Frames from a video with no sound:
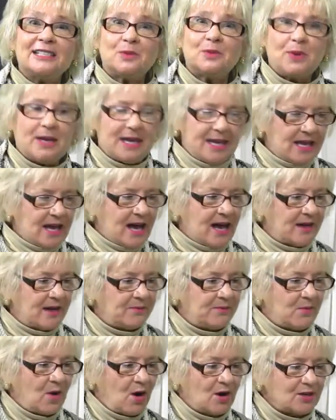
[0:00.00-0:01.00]
week,
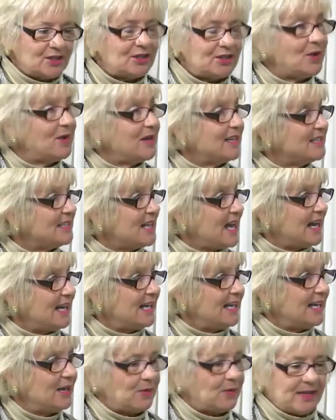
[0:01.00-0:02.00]
I'm also
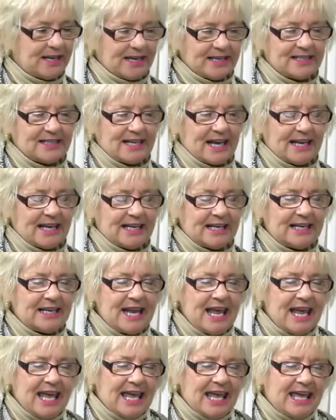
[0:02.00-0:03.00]
excited, equally
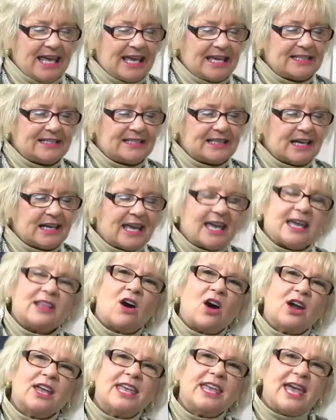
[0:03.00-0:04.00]
excited, is a,
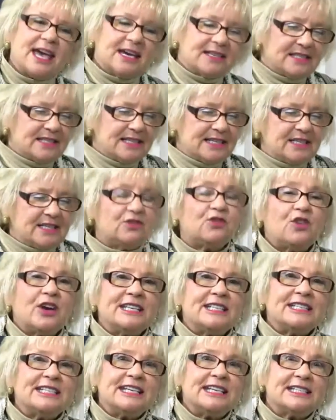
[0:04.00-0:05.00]
our guest is
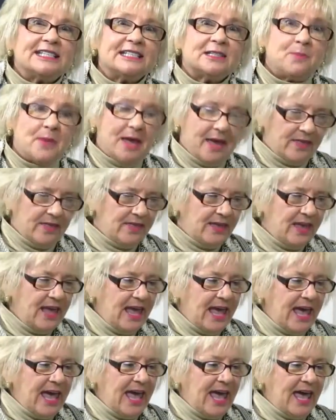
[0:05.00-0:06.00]
Francia Smith.
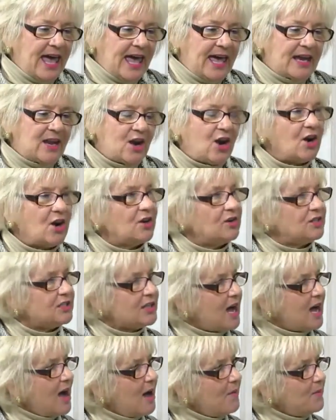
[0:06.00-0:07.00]
And her
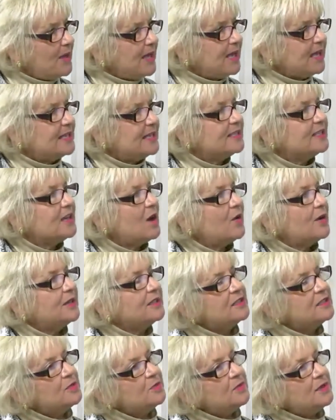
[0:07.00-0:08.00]
topic is
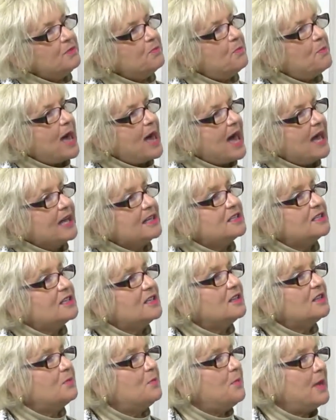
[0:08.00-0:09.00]
going to be back
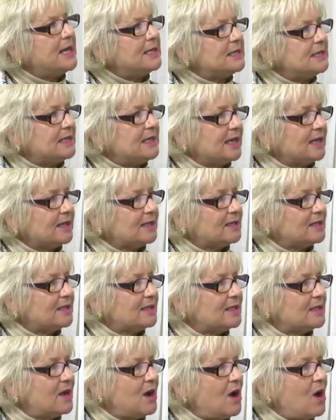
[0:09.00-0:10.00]
to the
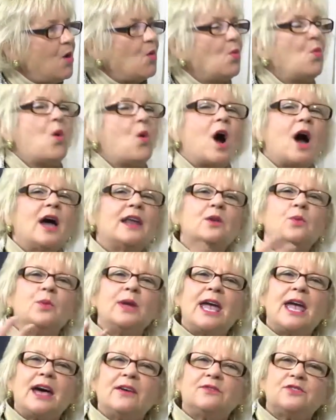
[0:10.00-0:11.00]
basics. Ah. Why do
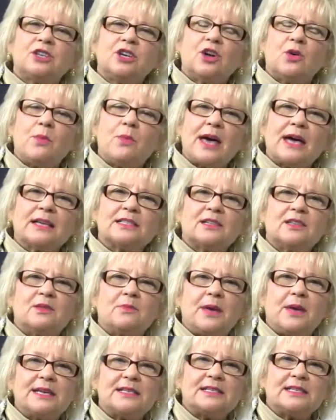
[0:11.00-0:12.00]
we have to go back to
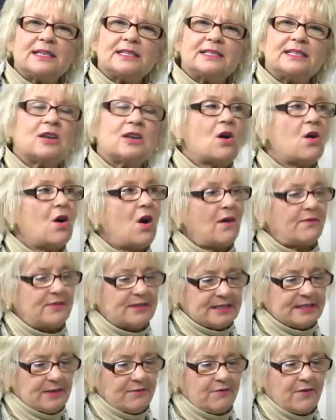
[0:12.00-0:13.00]
the basics in our
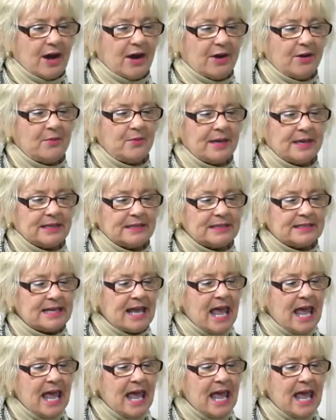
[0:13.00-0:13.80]
office environments?